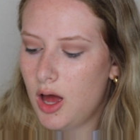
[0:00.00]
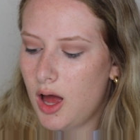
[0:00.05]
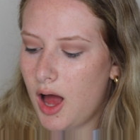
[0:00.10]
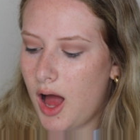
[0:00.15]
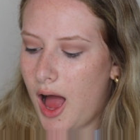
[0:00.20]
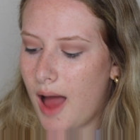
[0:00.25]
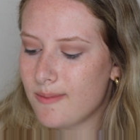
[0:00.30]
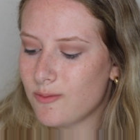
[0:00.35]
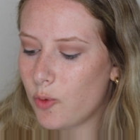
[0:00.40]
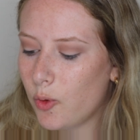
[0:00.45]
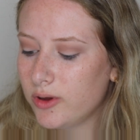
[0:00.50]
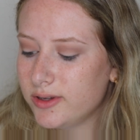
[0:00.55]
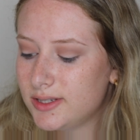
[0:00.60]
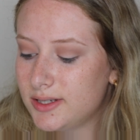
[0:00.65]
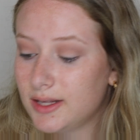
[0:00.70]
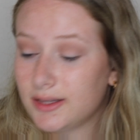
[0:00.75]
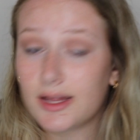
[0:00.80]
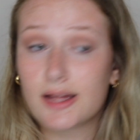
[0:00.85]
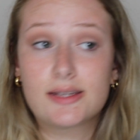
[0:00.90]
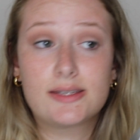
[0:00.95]
I'm going to
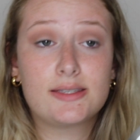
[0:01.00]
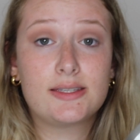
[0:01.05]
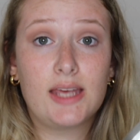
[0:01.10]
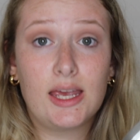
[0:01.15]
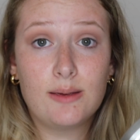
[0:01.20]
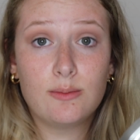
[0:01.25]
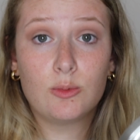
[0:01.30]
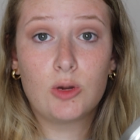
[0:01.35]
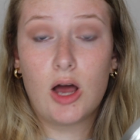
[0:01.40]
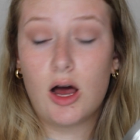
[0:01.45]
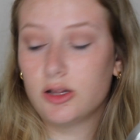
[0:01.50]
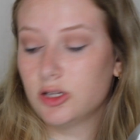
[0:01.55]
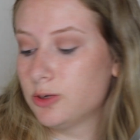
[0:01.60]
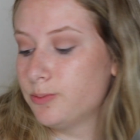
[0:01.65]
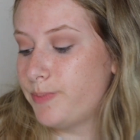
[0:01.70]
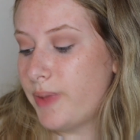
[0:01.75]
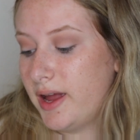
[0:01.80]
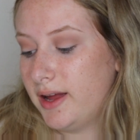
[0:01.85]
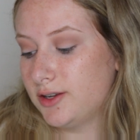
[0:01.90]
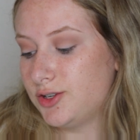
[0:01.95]
take that same color
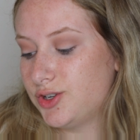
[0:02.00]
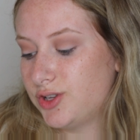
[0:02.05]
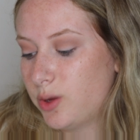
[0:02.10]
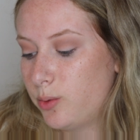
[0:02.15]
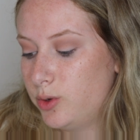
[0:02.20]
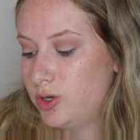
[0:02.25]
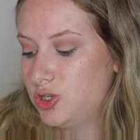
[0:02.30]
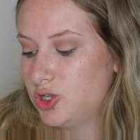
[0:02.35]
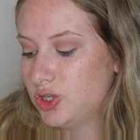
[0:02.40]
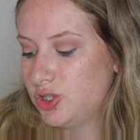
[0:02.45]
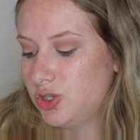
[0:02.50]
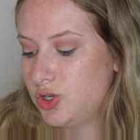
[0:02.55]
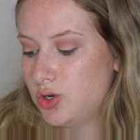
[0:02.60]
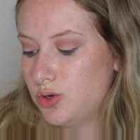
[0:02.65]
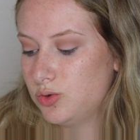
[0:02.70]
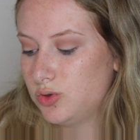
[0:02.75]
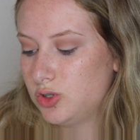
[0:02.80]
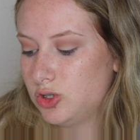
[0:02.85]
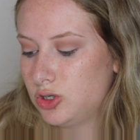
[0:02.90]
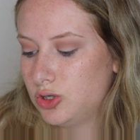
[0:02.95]
Banter that we just
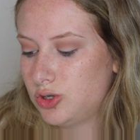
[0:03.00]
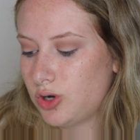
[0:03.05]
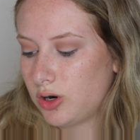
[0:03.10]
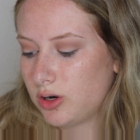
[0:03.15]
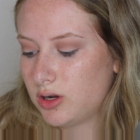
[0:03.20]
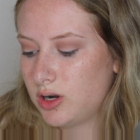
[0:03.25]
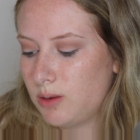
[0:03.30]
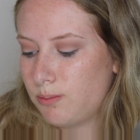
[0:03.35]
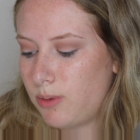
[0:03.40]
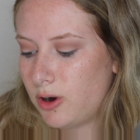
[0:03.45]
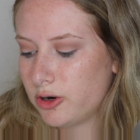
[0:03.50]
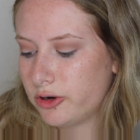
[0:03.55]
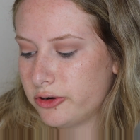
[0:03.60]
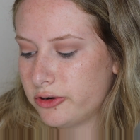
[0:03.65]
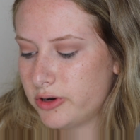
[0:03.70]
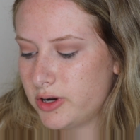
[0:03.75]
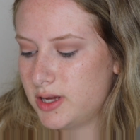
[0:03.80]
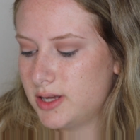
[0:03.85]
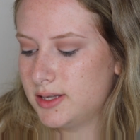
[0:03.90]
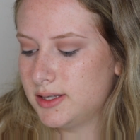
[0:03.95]
used to darken up our
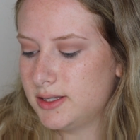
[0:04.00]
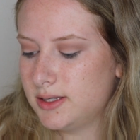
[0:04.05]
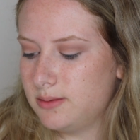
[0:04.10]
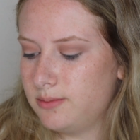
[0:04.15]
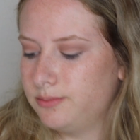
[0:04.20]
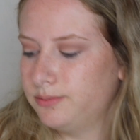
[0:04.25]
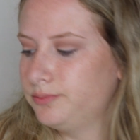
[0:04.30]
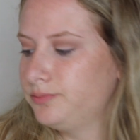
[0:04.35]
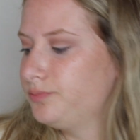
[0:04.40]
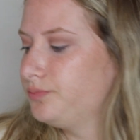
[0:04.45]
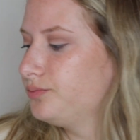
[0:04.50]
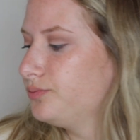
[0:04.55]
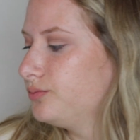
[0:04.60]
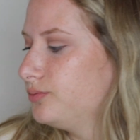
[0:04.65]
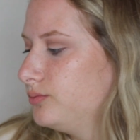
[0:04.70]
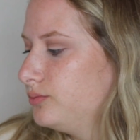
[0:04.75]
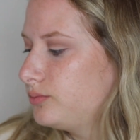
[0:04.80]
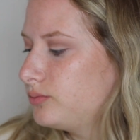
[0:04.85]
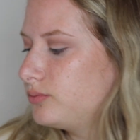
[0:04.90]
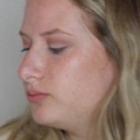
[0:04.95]
crease.
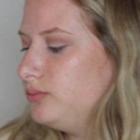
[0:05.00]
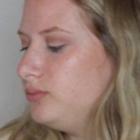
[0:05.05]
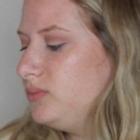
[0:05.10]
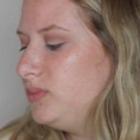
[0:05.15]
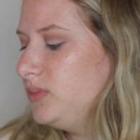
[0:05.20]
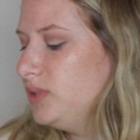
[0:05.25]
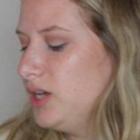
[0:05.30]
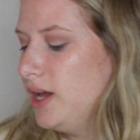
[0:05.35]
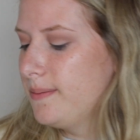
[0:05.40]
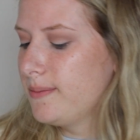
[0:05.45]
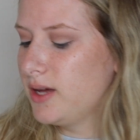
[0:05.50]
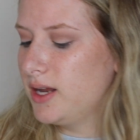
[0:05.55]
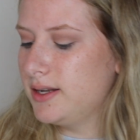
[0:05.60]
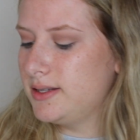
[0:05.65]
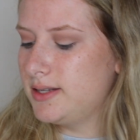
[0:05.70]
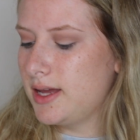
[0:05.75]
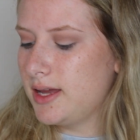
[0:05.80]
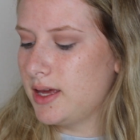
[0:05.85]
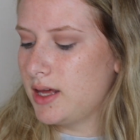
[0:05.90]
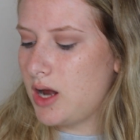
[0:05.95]
I'm going to
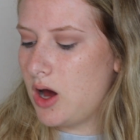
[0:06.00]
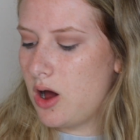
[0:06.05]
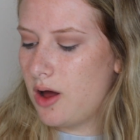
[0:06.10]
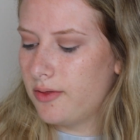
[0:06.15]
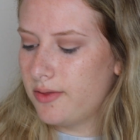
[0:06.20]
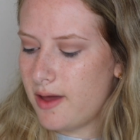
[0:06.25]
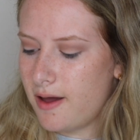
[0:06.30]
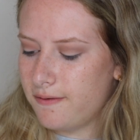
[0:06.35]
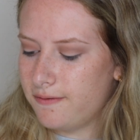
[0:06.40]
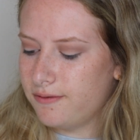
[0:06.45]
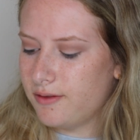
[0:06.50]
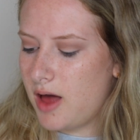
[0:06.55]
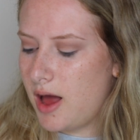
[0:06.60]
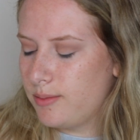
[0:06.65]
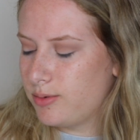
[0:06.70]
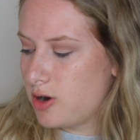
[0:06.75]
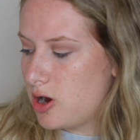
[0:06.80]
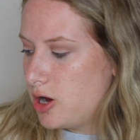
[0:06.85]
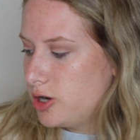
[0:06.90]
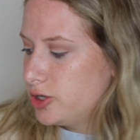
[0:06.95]
take it on that flat
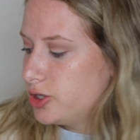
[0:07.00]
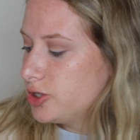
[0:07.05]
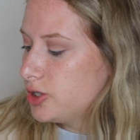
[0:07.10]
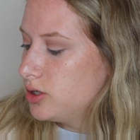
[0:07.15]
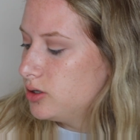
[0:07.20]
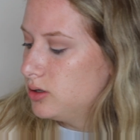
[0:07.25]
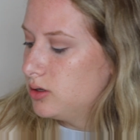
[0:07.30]
brush,